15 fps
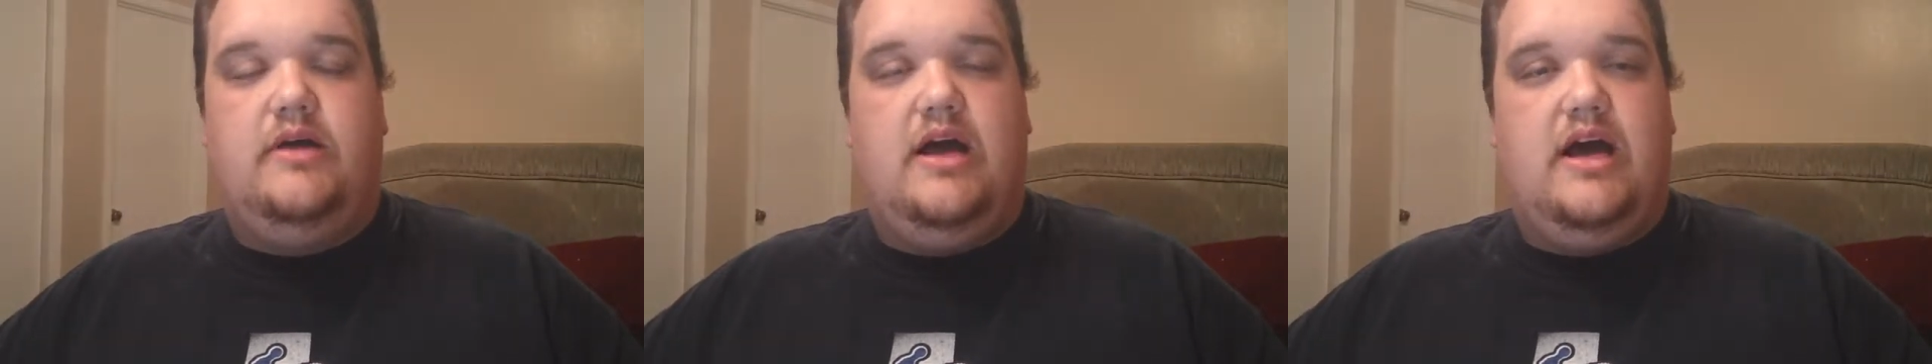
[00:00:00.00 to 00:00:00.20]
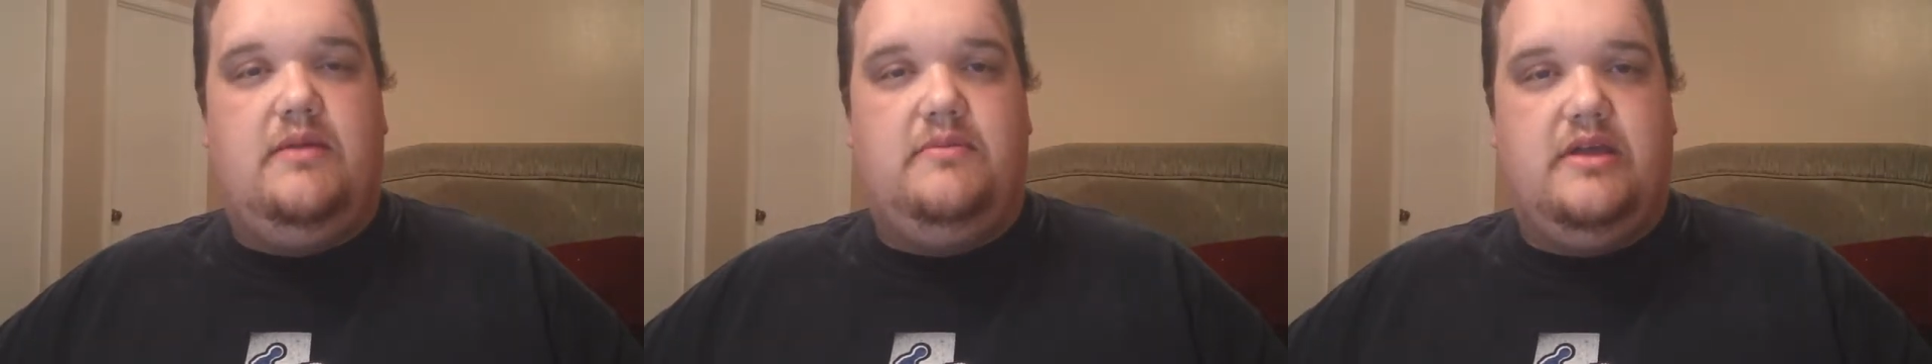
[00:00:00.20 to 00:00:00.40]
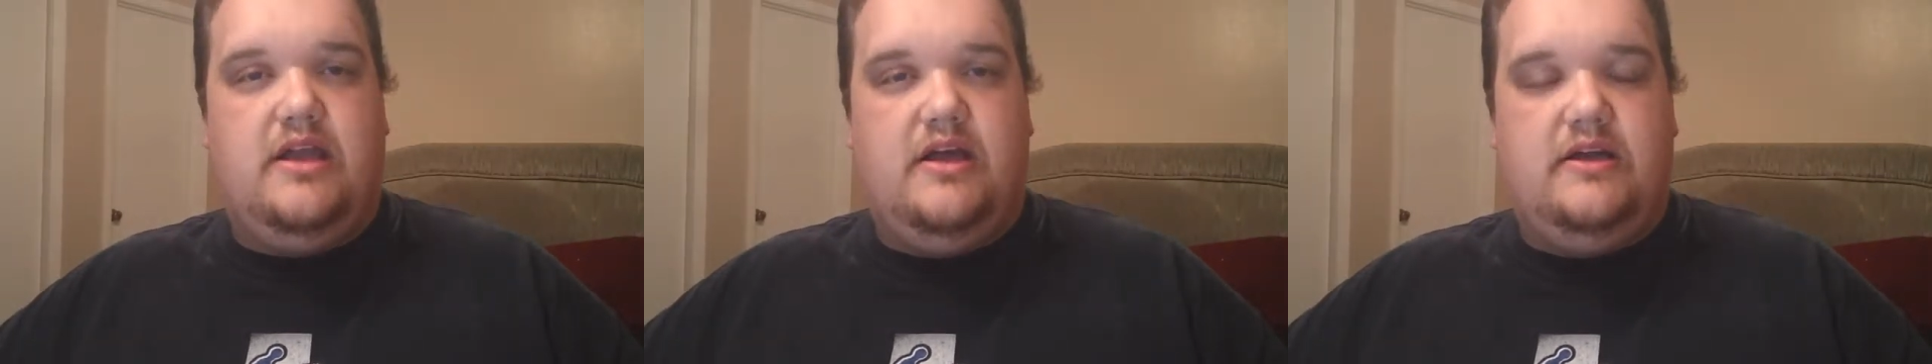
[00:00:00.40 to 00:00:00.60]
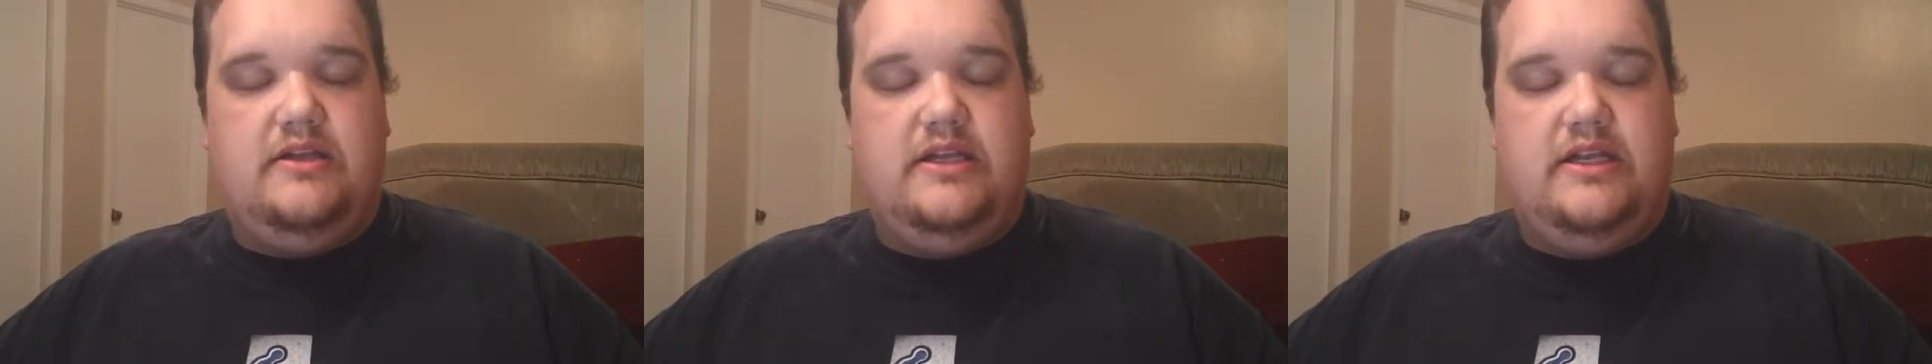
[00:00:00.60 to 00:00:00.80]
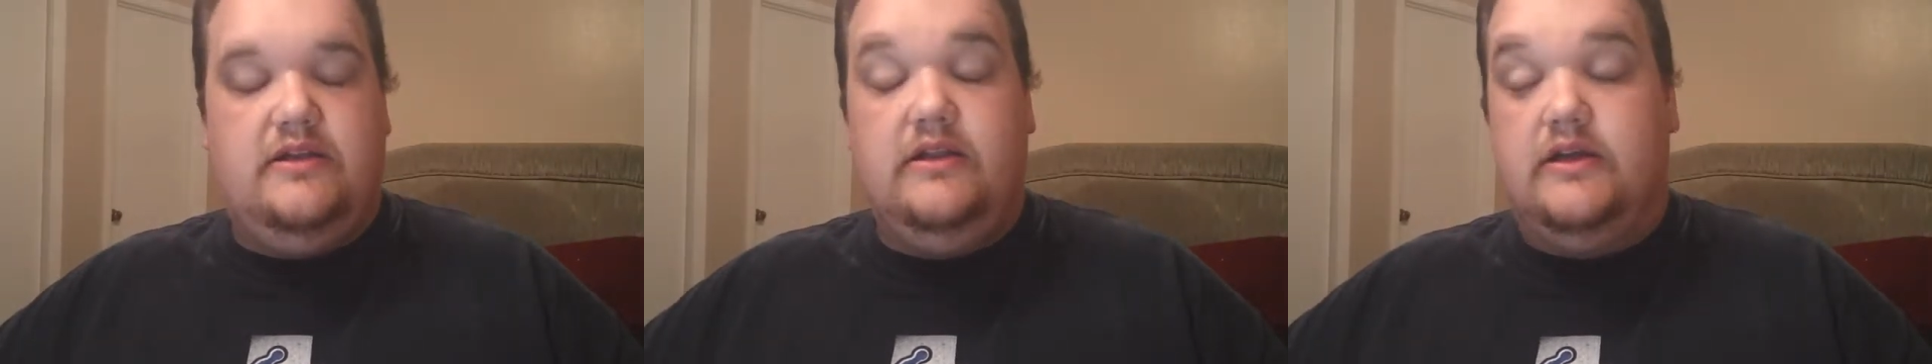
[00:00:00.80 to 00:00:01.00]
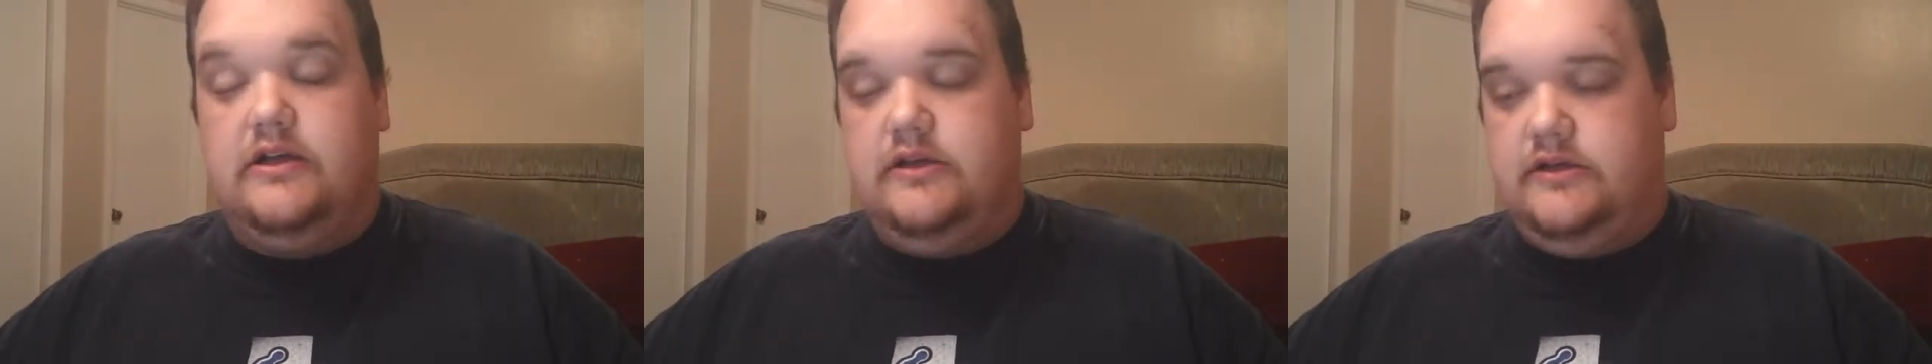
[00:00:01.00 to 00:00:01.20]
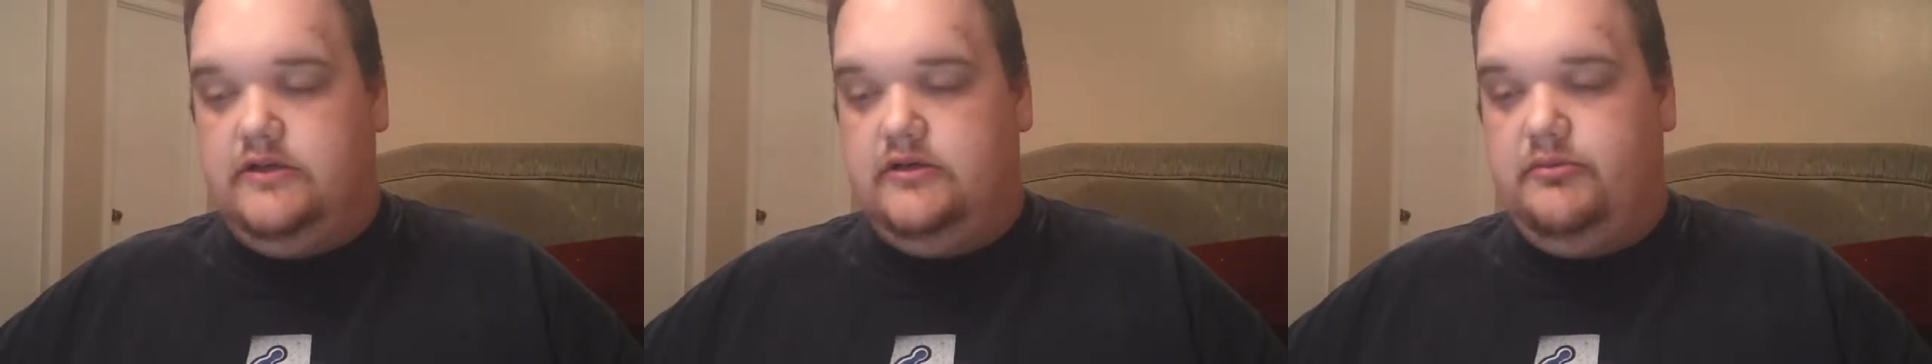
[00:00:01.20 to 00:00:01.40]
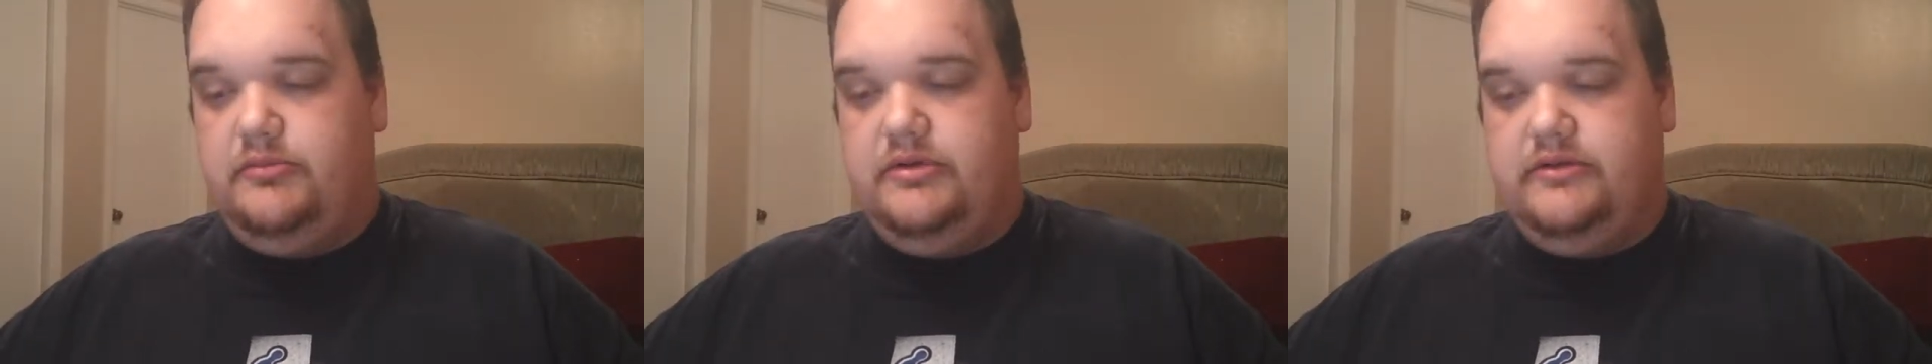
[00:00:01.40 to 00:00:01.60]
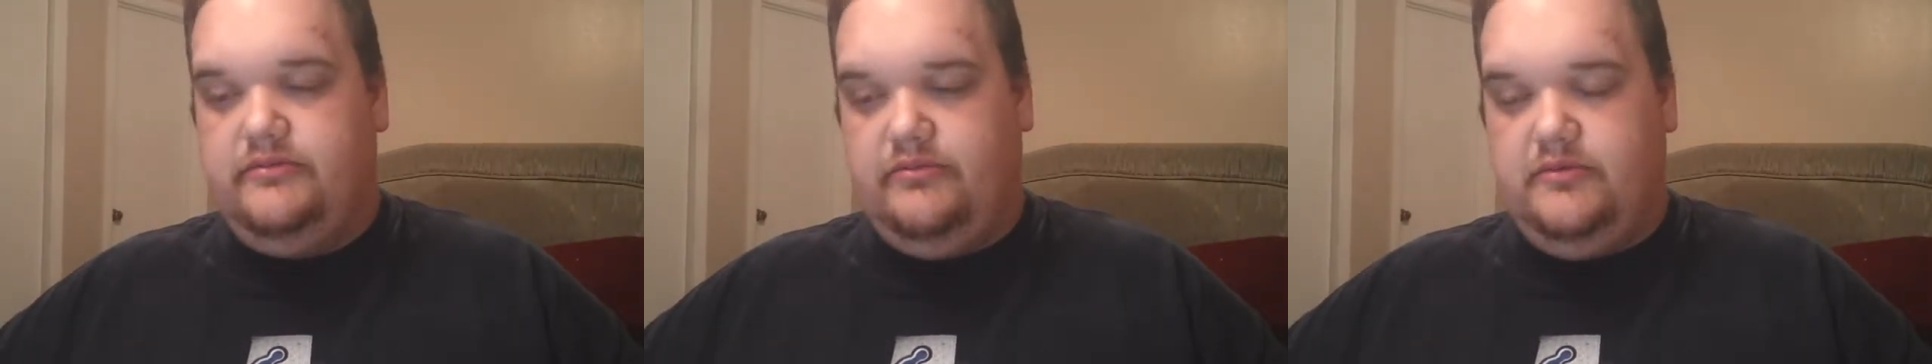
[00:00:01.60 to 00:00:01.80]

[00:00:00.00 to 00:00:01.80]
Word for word: Mahatma Gandhi, I hope,